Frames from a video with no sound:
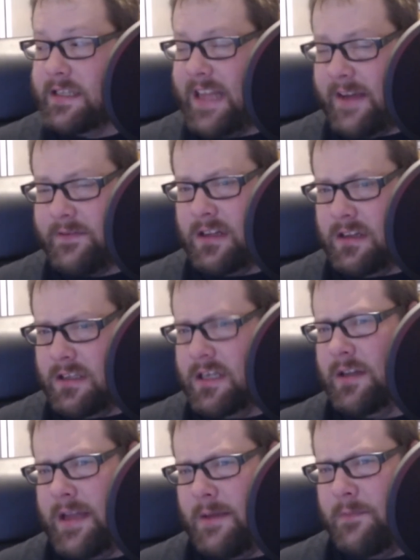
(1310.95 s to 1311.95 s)
left a
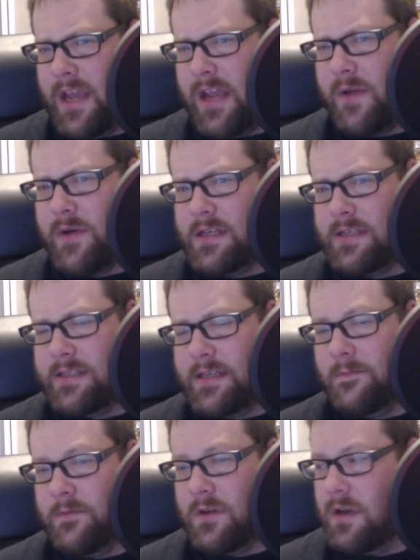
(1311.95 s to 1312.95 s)
little ambiguous
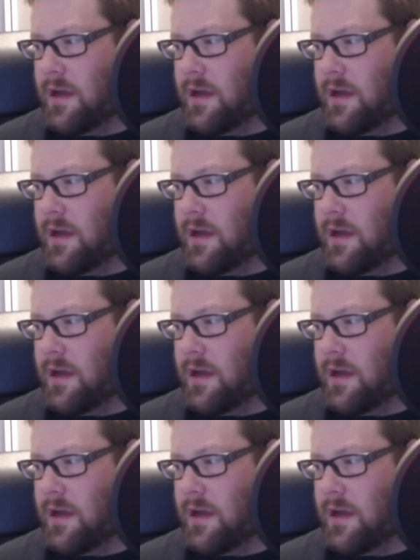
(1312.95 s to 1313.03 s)
and